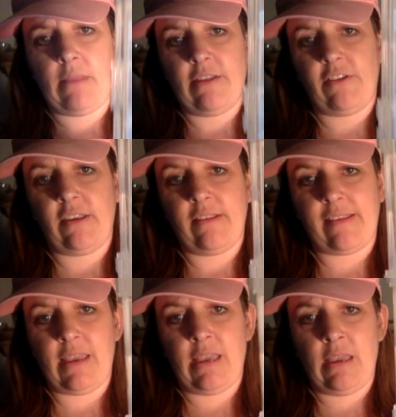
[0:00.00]
as you can
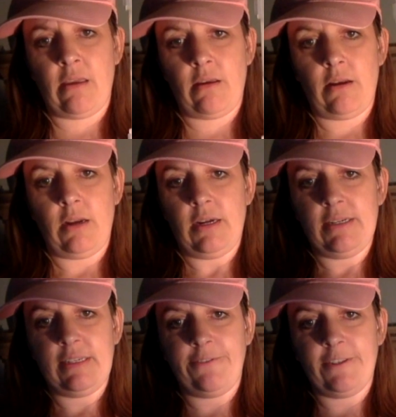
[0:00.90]
see,
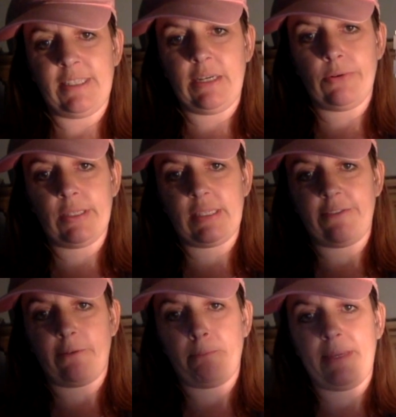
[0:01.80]
different sequins,
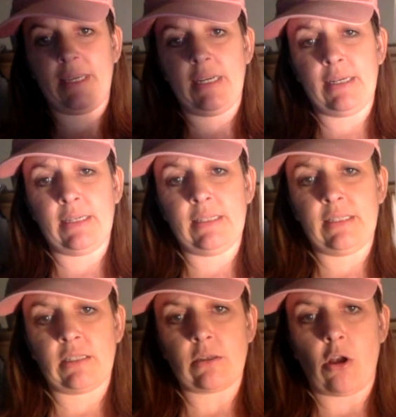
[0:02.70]
different
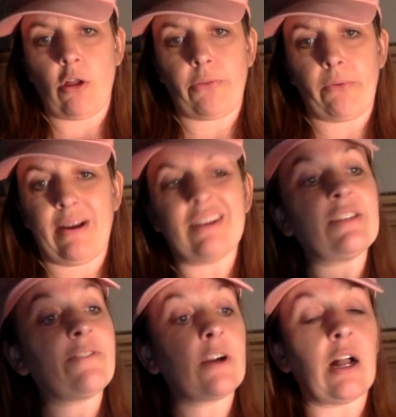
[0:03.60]
beads, all throughout,
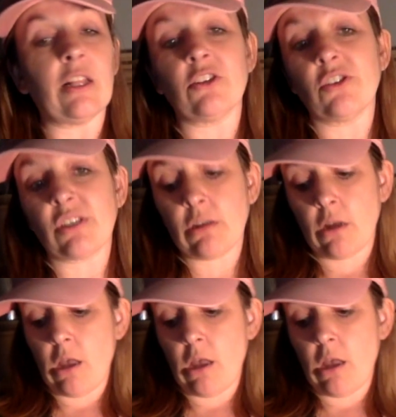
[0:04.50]
different colors.